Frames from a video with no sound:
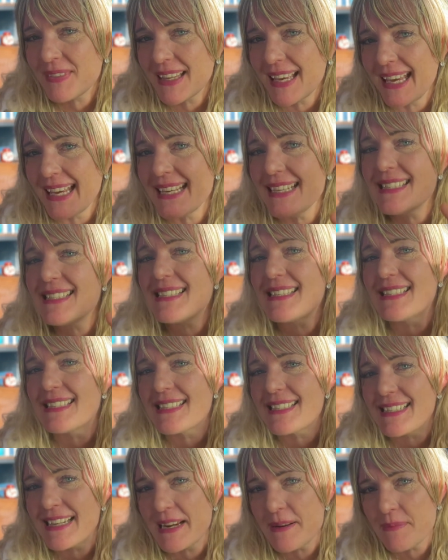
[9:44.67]
Is the
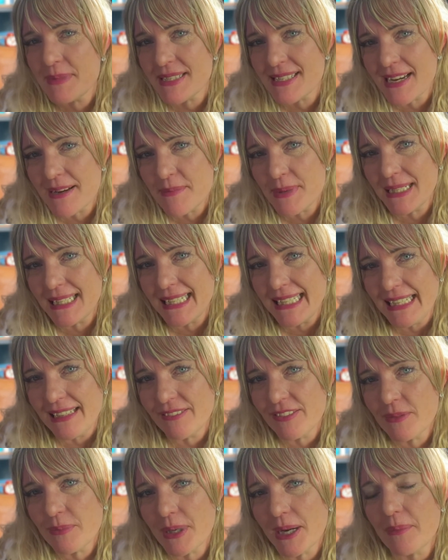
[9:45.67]
statement I
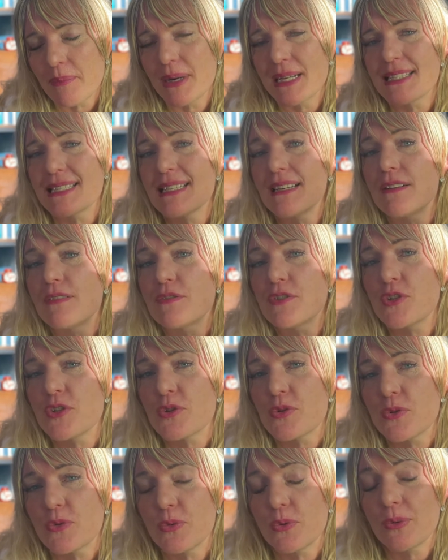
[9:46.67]
believe about myself
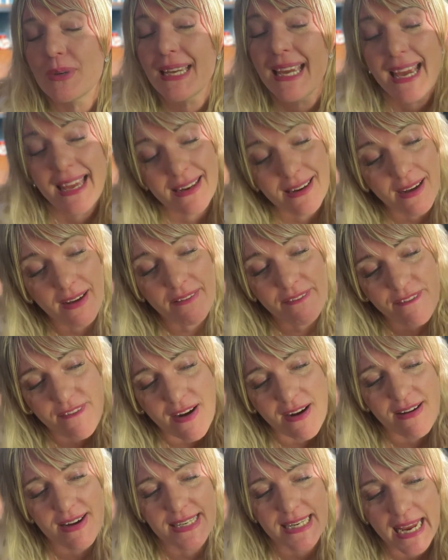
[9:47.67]
true? Can I
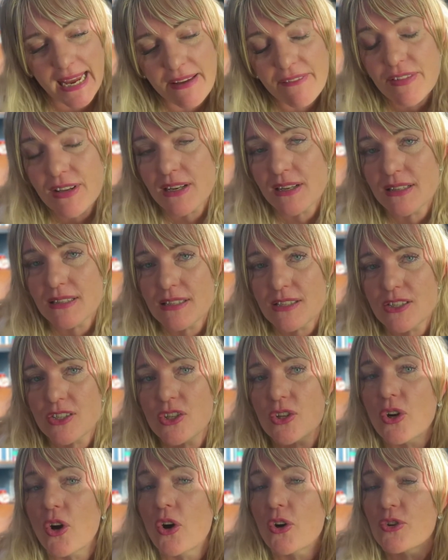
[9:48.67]
find evidence
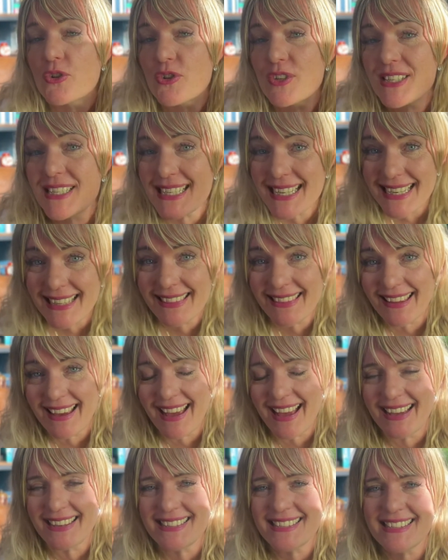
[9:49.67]
to contradict
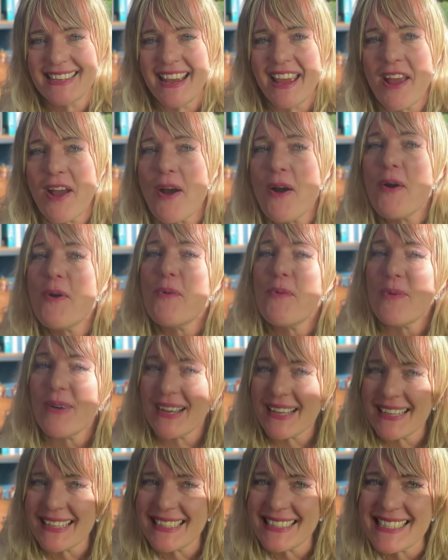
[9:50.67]
that?
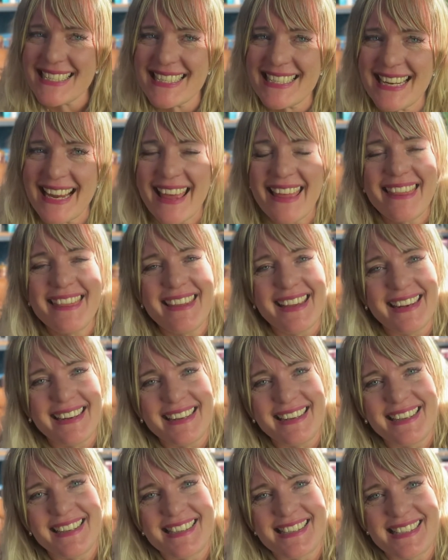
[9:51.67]
Which then
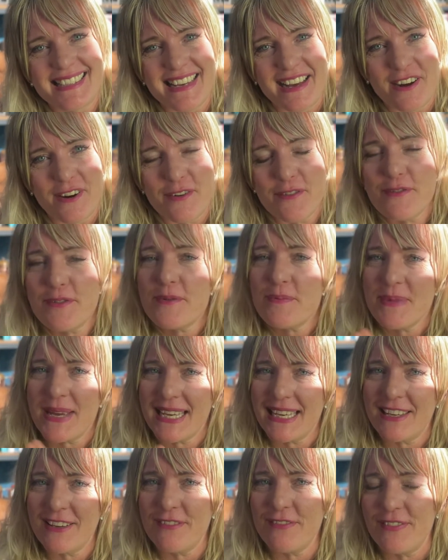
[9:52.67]
in itself will
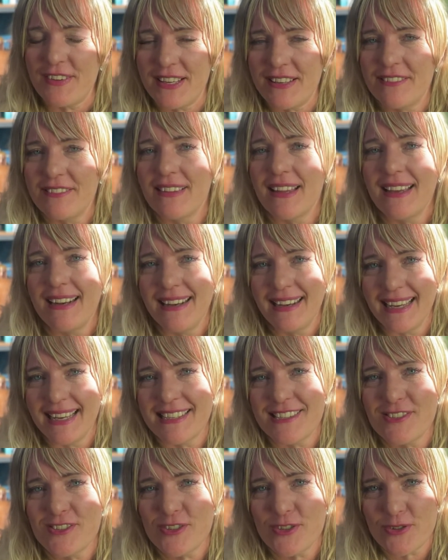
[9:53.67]
make you feel
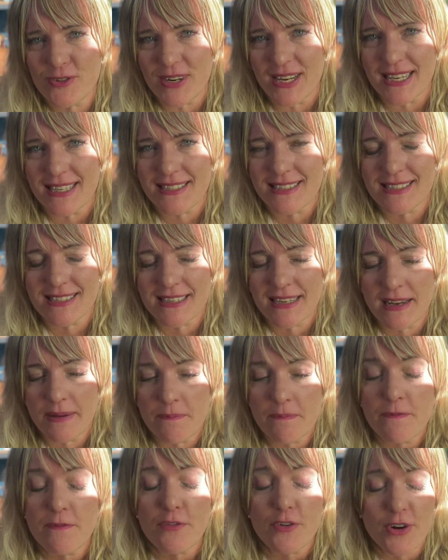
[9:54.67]
less stressed.
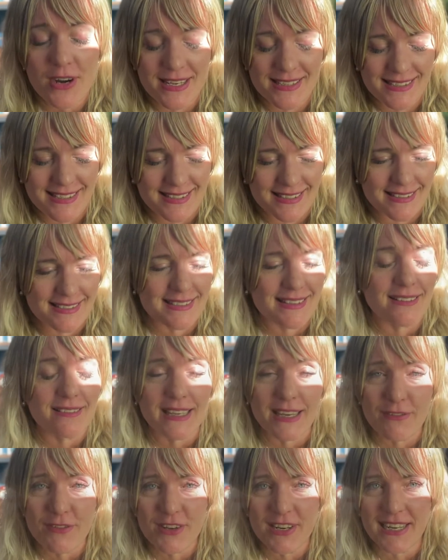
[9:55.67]
For instance, I'll
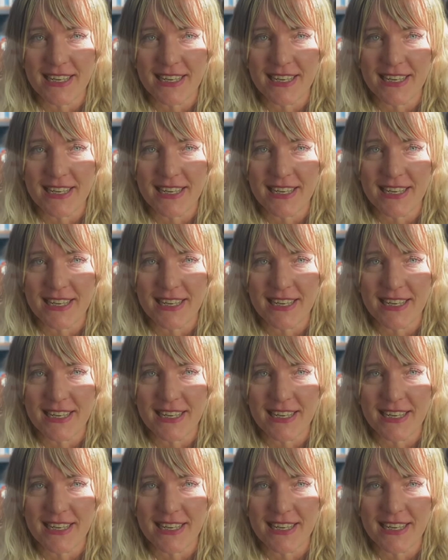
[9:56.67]
give you an